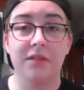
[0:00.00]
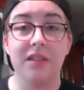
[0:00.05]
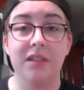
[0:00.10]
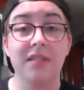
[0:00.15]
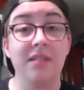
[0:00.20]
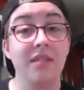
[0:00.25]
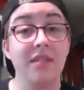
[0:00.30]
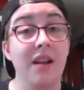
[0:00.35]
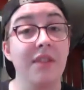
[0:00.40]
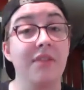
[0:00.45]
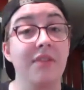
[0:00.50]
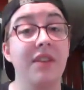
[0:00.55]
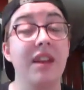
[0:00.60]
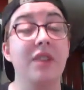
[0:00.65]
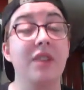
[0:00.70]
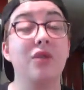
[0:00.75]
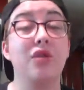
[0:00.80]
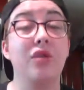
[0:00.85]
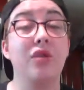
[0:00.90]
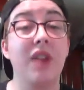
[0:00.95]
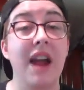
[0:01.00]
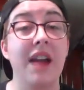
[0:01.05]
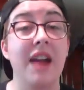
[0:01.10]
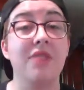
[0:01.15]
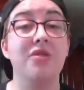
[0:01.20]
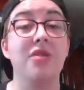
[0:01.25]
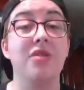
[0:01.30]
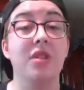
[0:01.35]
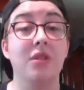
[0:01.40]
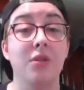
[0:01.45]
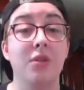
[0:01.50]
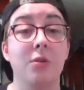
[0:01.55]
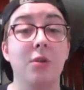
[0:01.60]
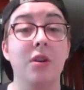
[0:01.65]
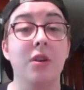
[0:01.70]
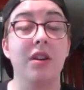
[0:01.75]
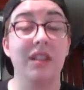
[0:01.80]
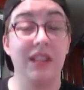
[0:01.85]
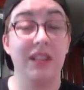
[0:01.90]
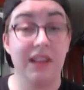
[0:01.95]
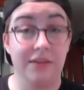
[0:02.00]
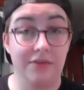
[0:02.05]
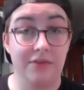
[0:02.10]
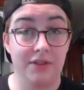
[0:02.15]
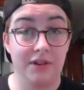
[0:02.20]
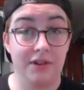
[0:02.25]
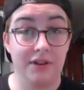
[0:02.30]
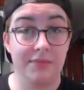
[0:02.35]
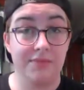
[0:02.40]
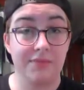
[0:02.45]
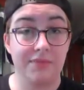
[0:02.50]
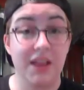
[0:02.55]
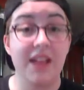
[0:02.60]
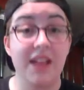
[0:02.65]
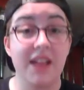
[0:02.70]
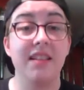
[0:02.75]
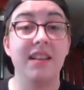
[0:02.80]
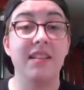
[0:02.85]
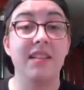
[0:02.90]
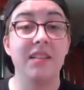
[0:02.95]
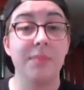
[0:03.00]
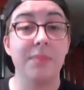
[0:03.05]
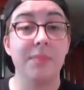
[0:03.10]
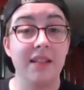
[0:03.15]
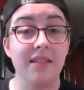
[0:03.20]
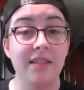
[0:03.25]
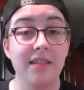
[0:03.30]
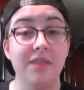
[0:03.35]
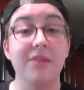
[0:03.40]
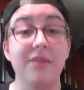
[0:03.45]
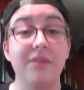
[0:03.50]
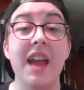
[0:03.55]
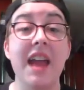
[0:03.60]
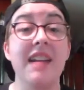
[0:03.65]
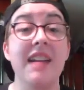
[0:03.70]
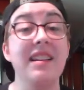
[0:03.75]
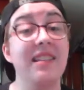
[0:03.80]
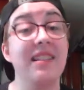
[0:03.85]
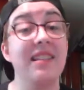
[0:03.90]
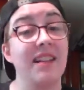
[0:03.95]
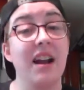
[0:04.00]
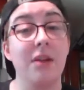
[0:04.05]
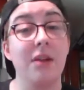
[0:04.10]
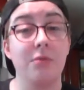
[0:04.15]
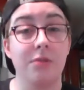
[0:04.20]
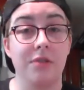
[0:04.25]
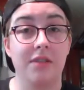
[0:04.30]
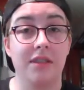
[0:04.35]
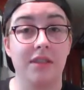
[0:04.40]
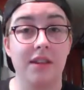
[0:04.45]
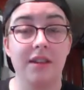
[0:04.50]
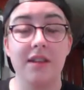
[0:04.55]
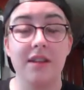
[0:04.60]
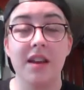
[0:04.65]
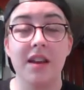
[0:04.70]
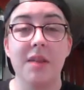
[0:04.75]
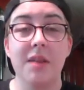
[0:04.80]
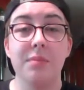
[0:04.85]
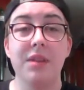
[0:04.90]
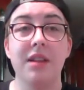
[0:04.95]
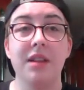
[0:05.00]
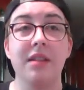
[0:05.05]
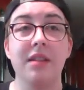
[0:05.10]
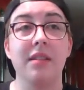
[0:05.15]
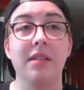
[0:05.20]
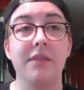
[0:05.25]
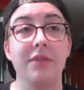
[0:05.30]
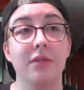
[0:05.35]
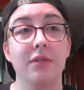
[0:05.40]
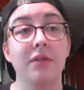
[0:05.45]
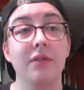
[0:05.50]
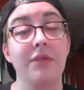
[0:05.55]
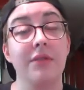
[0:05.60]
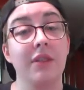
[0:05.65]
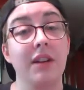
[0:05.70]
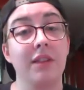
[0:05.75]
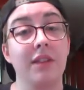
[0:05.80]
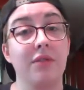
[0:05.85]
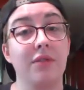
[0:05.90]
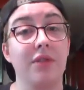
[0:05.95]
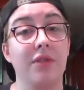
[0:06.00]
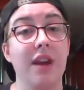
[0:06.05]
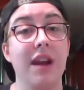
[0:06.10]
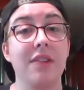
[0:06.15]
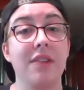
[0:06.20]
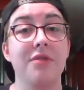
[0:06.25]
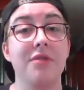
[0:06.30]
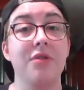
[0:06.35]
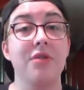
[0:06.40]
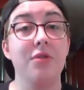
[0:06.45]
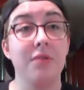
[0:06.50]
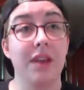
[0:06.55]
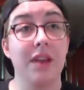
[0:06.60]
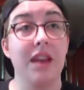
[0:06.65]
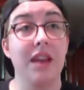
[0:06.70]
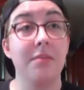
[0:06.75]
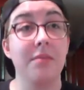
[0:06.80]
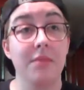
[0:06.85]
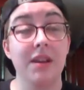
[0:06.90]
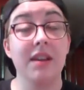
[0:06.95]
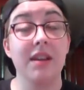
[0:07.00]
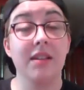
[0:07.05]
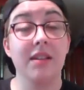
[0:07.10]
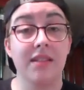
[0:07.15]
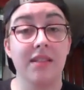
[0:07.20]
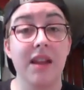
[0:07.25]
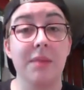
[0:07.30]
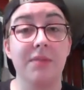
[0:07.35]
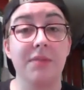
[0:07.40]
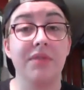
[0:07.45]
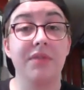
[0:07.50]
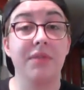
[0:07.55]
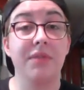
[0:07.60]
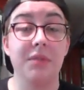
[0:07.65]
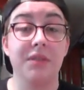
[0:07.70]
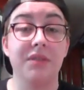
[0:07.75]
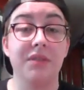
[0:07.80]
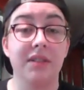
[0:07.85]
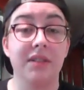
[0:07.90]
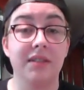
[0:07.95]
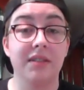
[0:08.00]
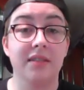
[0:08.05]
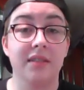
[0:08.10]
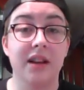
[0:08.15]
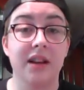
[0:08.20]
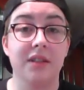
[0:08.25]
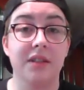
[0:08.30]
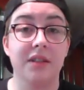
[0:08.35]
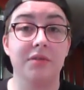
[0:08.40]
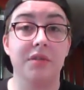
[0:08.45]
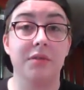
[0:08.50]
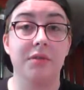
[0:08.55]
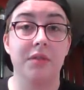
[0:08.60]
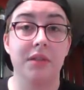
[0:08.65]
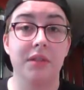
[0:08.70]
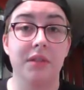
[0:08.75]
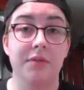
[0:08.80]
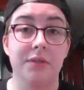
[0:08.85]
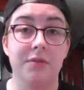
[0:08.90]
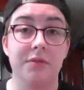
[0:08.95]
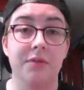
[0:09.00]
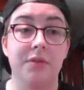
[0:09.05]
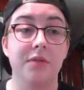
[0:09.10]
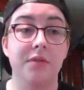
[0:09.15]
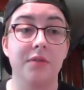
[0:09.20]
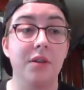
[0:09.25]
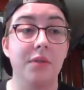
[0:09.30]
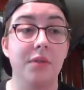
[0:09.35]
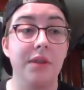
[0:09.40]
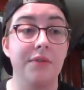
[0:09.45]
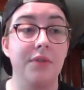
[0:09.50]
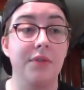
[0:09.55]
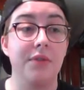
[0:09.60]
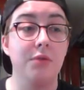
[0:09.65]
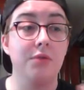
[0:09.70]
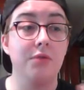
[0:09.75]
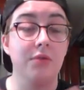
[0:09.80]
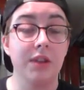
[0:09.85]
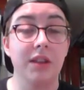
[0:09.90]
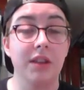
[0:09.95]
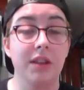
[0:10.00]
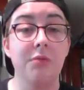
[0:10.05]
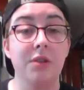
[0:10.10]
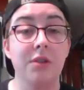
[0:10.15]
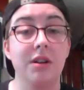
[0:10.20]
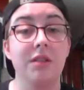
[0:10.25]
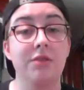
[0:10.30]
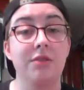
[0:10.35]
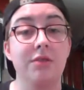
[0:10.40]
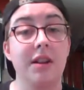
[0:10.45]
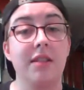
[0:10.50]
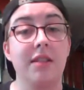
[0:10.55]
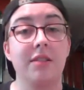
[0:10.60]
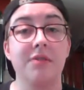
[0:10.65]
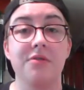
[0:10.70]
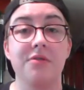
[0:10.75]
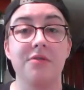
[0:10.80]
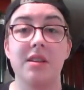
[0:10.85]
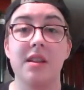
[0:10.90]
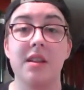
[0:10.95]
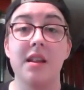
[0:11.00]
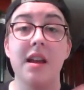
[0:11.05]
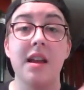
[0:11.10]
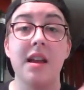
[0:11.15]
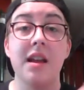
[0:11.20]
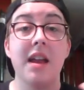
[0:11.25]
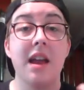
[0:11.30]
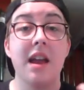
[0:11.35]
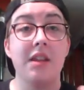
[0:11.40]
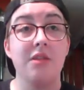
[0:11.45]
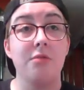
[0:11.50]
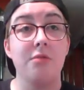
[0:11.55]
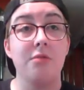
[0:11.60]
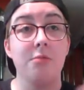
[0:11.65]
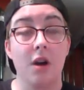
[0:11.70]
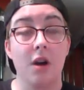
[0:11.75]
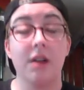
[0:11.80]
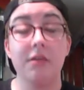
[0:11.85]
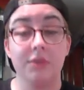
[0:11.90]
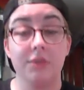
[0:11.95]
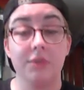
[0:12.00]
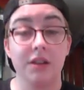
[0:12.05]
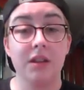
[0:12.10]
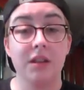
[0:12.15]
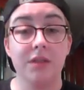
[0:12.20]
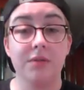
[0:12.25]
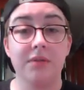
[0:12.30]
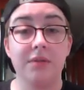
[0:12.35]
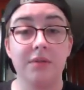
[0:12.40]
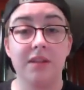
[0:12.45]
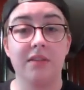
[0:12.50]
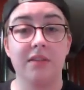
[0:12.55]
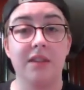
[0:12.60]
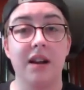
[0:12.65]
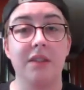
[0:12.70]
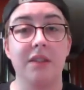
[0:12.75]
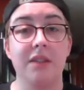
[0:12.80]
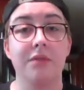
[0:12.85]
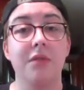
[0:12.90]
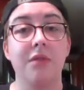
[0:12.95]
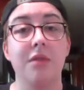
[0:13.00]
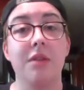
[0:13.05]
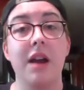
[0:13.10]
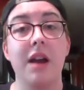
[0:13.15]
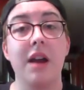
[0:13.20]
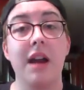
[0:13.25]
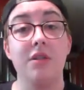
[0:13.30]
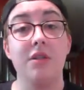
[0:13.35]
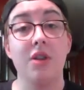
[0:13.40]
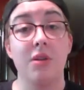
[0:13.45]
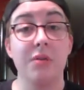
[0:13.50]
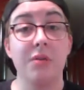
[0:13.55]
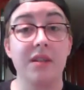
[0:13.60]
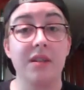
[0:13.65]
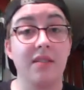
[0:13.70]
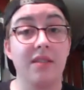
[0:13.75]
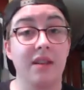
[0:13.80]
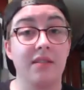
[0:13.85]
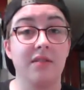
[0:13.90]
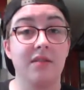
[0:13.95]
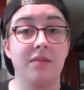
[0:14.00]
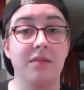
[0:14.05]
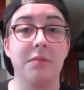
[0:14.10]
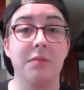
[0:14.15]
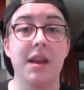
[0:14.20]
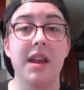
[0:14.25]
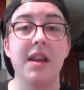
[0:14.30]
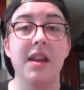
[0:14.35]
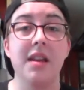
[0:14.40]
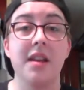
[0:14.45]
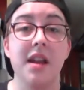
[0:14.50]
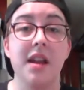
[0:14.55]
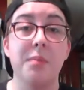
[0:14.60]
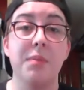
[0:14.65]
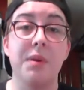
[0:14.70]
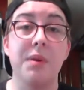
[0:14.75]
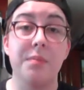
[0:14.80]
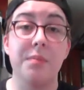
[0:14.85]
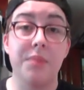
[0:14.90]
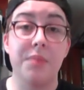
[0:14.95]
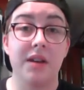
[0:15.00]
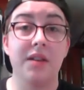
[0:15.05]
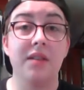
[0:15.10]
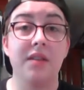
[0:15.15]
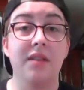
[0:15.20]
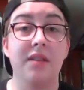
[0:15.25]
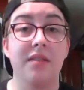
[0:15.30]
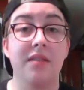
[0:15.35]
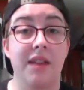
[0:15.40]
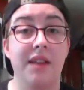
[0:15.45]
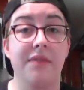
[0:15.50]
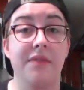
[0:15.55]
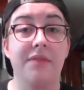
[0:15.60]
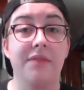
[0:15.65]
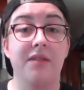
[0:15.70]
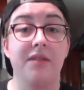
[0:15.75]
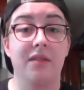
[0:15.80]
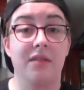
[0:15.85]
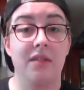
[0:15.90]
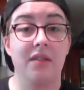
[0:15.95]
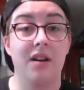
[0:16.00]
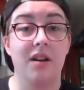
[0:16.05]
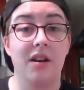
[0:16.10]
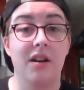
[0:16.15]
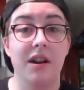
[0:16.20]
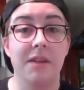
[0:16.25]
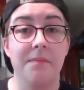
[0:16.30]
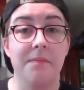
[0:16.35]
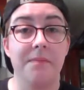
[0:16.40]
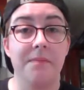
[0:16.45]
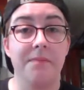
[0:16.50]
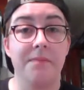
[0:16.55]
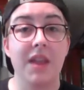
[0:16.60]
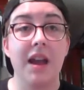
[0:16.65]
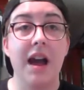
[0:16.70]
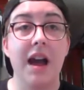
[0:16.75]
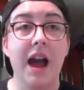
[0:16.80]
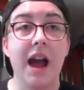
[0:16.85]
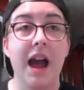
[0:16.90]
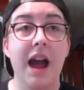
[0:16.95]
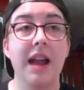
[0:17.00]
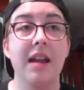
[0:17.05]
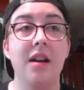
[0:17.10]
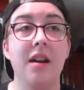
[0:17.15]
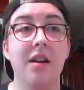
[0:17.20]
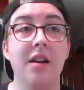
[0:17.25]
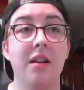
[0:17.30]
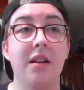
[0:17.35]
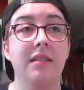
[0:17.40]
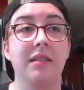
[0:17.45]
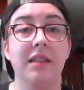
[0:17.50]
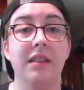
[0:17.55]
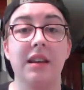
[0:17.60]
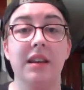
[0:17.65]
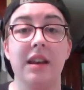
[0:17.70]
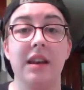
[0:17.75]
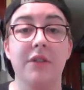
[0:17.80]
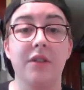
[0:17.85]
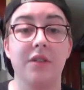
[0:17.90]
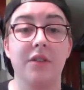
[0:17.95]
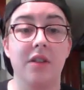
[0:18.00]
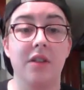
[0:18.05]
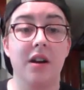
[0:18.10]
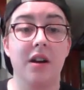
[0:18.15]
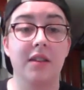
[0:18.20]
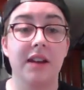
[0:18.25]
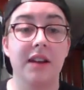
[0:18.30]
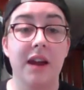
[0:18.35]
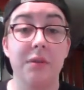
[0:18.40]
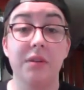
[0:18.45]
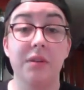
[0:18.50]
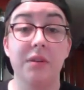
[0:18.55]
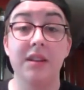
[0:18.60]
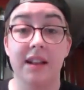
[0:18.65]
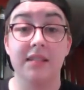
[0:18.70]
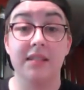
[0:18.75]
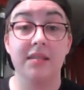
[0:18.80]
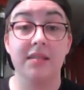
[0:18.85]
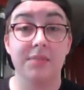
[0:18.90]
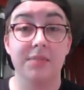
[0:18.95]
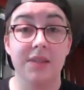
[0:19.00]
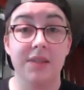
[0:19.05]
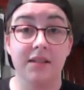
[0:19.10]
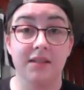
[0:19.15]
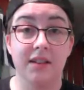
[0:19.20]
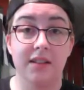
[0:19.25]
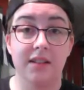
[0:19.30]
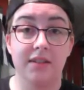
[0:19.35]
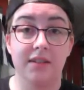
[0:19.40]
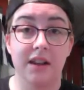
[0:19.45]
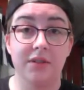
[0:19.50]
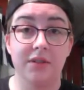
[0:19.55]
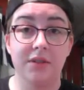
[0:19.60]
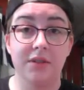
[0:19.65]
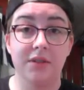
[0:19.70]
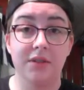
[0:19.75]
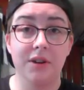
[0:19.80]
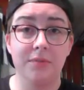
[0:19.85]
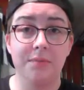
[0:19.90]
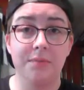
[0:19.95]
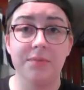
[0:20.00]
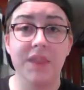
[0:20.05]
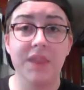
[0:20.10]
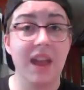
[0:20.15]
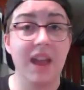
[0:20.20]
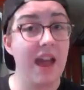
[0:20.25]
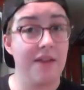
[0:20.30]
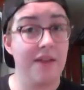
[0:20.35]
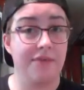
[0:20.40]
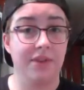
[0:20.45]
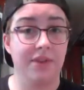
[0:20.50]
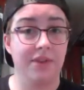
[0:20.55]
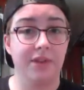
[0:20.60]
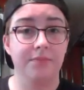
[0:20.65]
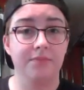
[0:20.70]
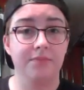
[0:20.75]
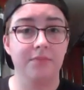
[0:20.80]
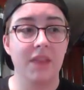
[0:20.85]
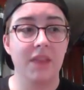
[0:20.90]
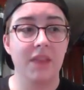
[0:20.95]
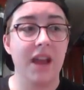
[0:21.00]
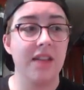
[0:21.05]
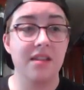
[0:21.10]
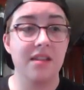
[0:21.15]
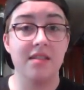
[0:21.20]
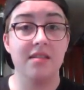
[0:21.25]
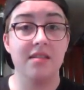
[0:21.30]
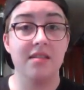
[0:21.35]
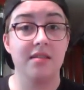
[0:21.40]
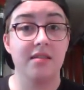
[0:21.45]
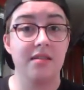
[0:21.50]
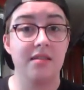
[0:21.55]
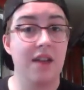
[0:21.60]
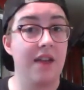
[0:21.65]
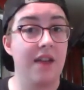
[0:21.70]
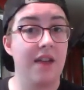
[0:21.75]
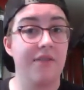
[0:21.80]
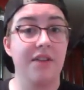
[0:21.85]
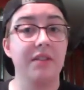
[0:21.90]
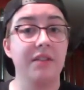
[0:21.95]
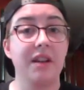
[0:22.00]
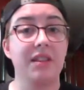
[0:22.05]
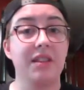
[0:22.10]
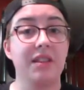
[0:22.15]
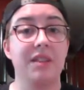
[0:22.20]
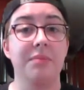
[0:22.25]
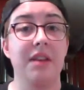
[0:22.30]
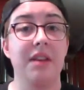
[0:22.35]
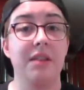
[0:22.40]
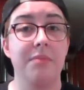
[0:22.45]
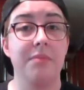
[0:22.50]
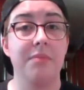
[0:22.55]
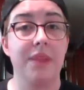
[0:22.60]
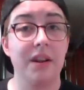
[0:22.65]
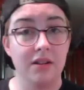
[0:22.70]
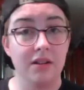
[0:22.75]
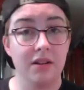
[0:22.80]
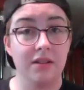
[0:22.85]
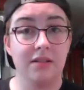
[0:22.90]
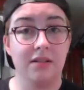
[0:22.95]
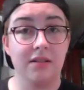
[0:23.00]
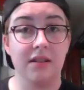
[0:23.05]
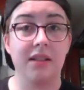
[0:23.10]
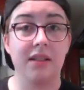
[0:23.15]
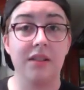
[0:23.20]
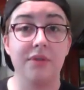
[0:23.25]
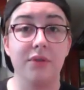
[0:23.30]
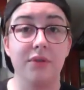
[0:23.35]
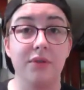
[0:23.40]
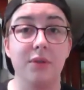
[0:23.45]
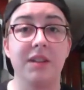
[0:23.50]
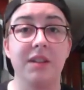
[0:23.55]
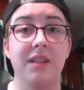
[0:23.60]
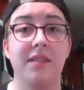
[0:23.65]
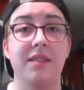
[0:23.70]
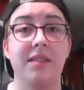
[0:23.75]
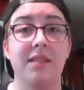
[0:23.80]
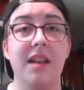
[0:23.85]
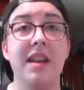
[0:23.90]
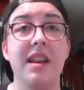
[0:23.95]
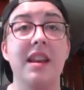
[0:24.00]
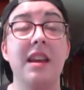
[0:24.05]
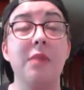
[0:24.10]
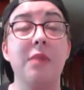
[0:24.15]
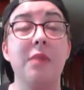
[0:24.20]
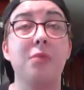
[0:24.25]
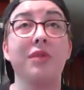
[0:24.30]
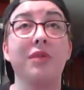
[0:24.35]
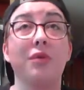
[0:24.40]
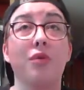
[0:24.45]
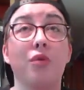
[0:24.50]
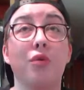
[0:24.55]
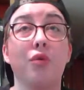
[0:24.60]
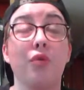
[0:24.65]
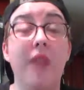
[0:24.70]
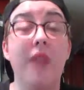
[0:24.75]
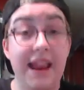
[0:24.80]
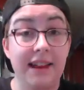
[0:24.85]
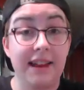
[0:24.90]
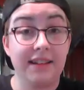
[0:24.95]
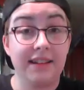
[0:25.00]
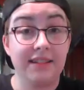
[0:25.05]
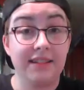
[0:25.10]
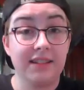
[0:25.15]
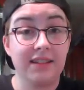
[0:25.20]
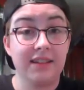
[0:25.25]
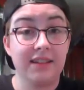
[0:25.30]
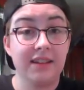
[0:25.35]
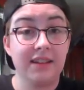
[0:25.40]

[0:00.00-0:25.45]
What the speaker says: This stuff can trash your liver. It's expensive and it's not worth it, because if your liver gets trashed, you can be exempt from using testosterone in the future. So if you really want to transition and you want to really use testosterone, I know it sucks to wait, but better safe than sorry. I honestly never thought that I would get to be on testosterone, ever. And then I found out that Planned Parenthood does informed consent, and it was great.